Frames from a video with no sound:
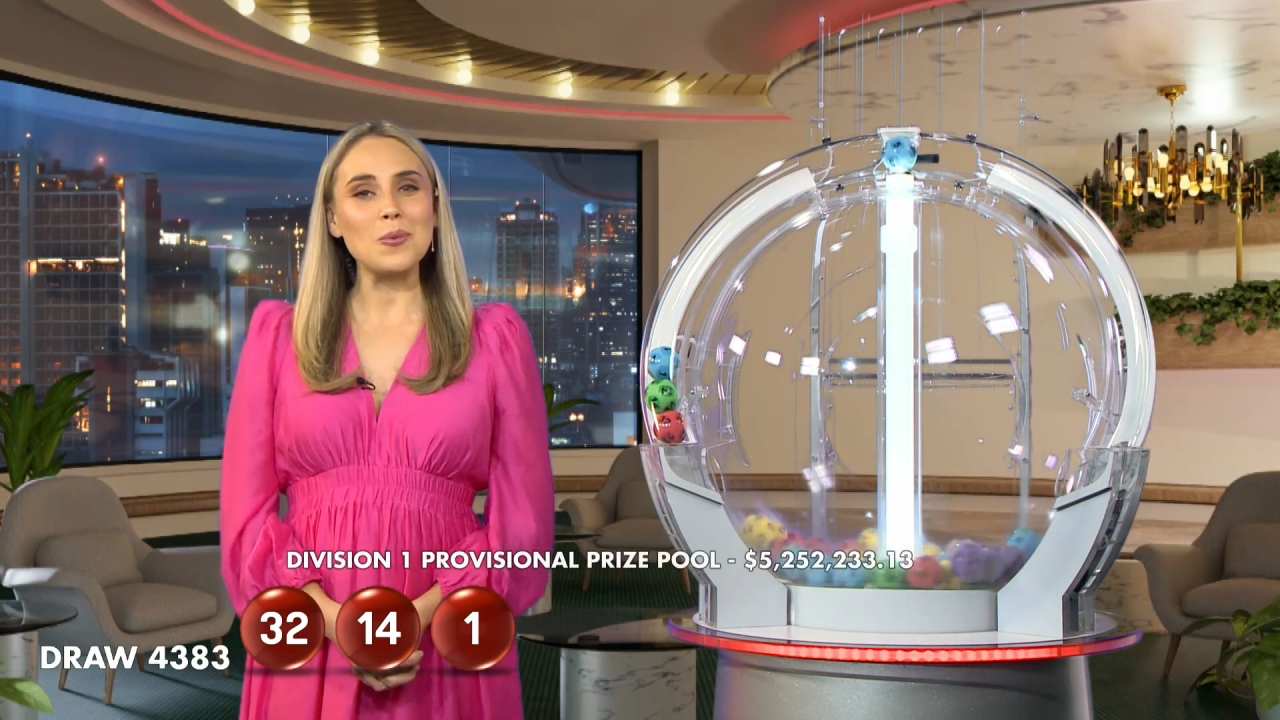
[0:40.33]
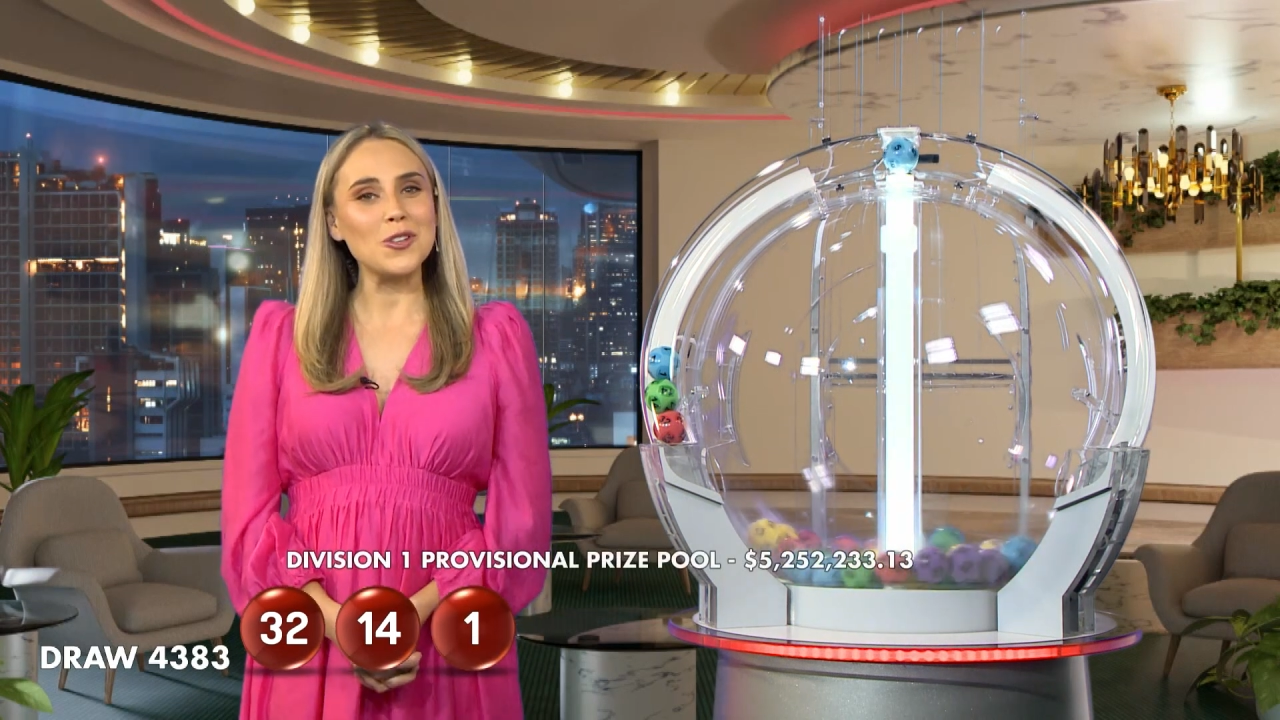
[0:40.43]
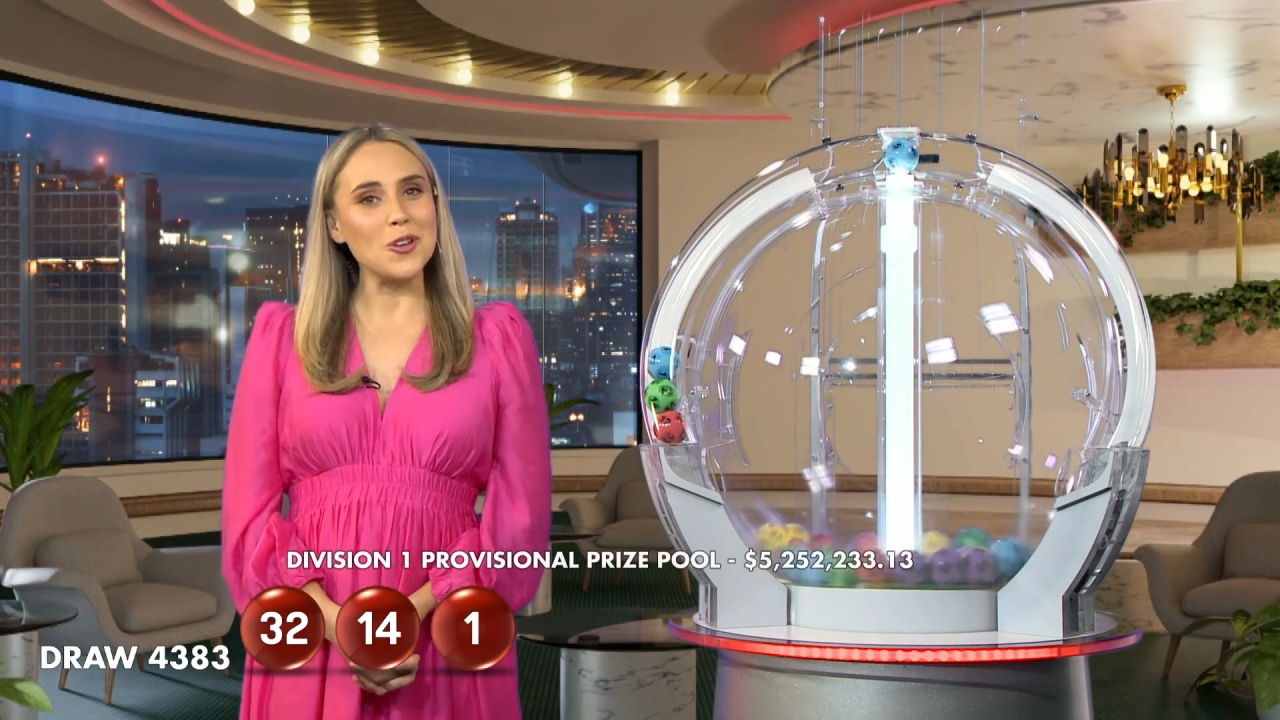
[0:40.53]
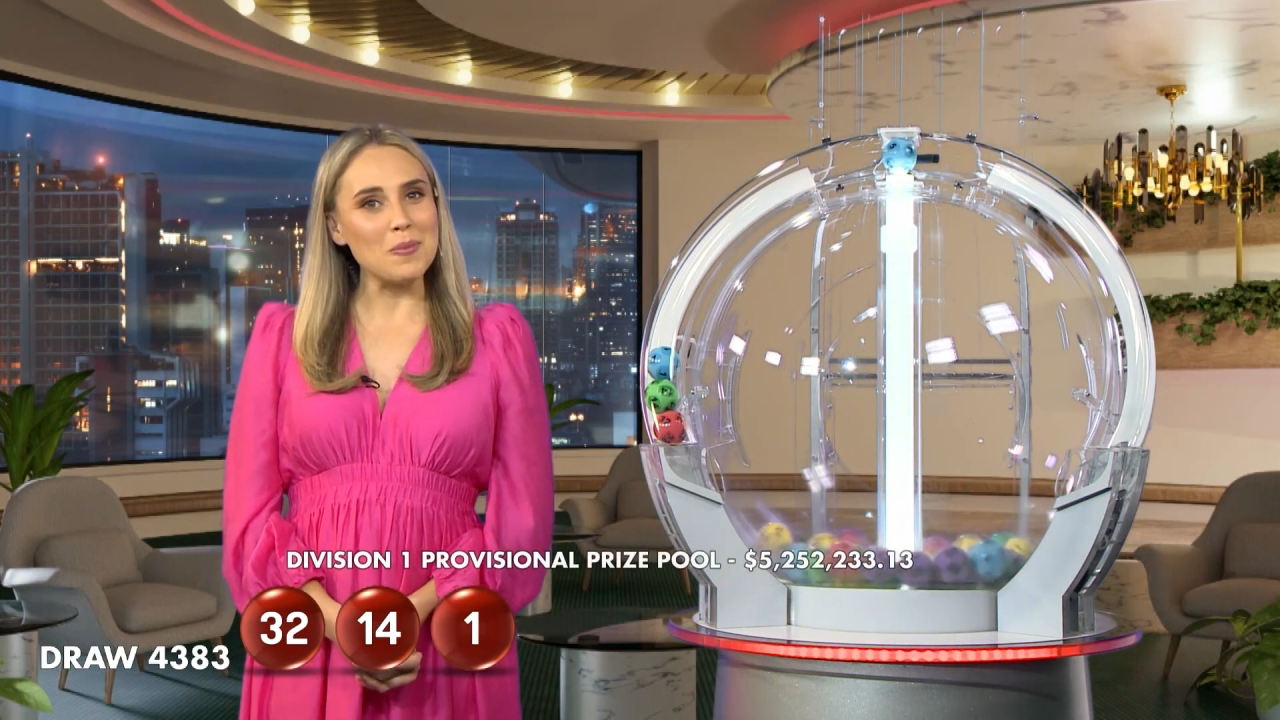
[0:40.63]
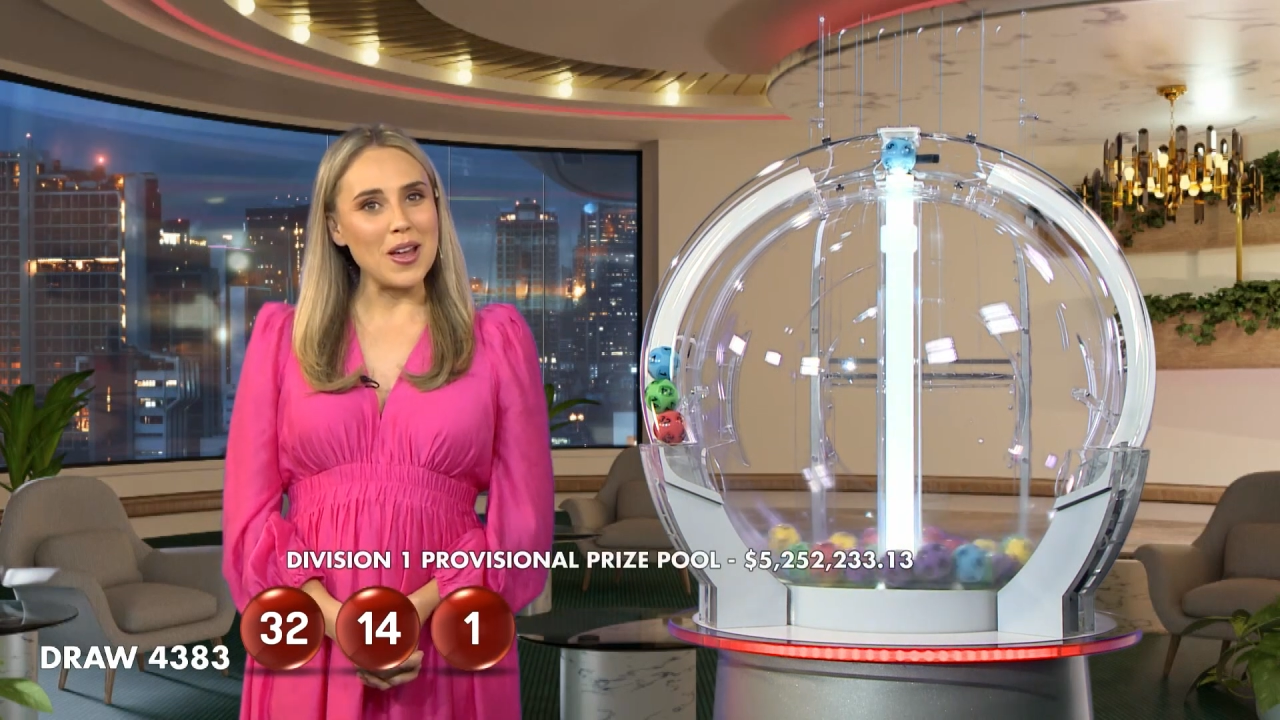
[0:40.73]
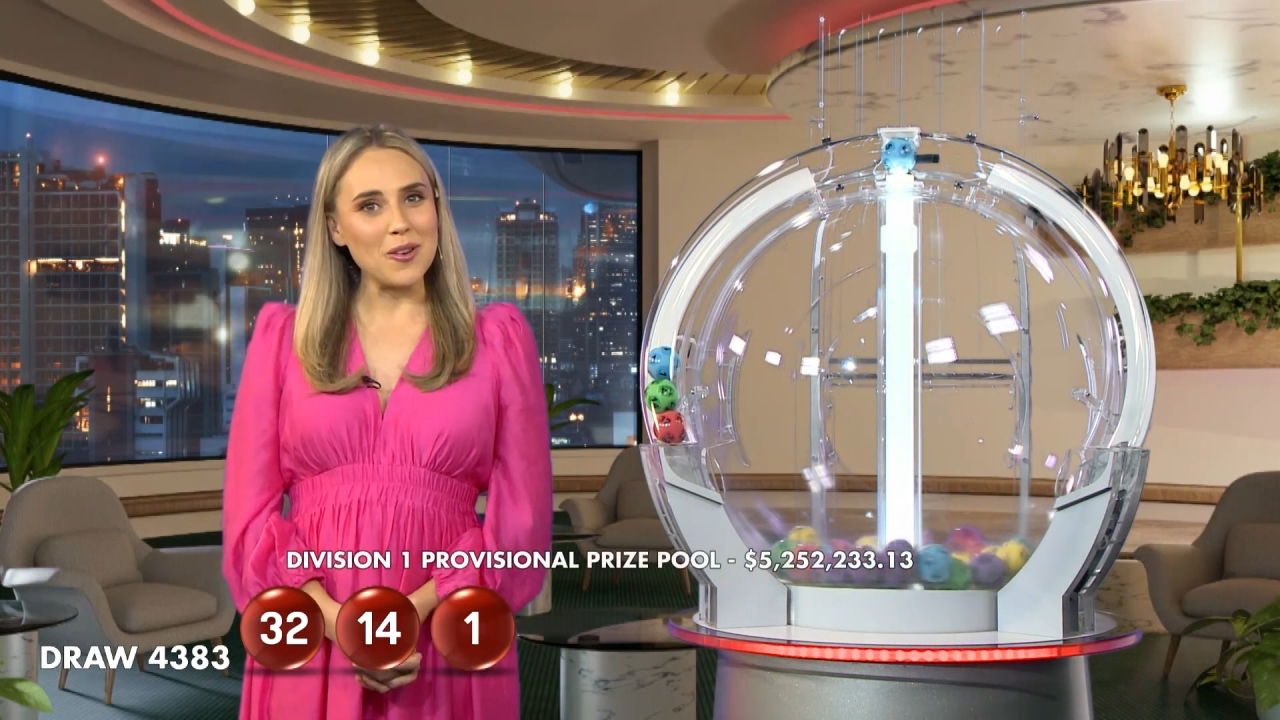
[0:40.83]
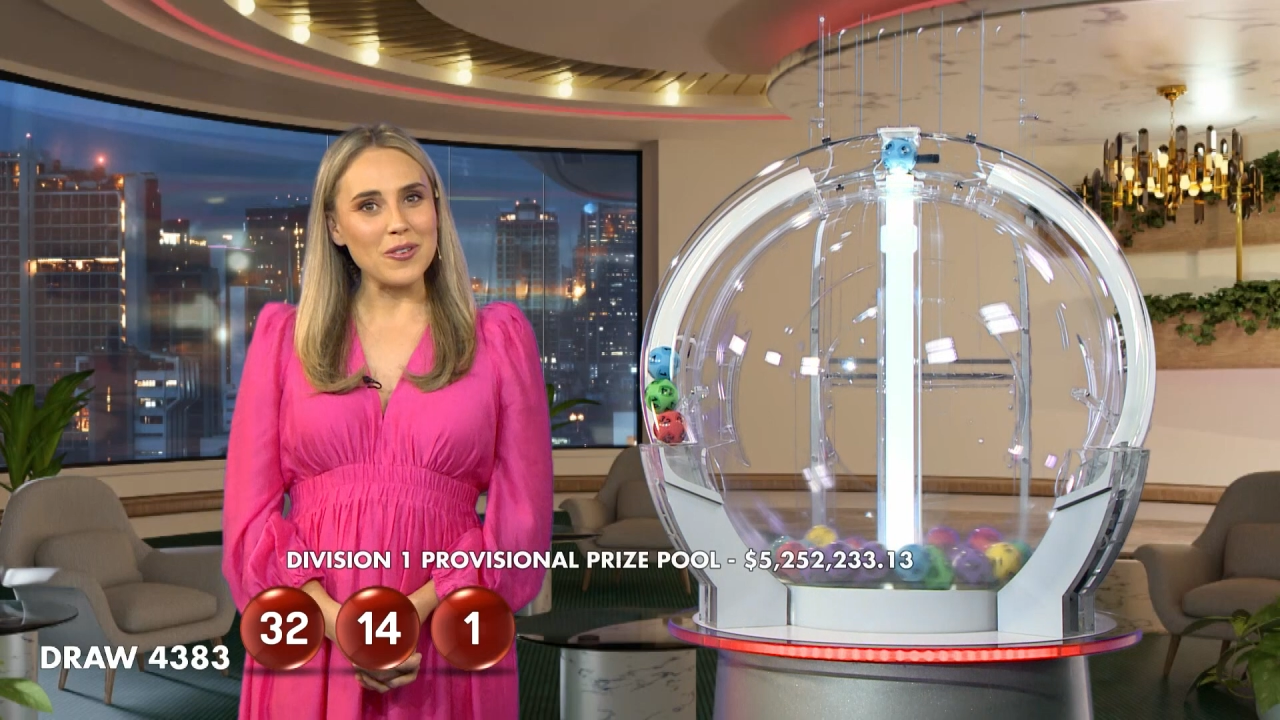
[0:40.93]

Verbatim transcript: would you make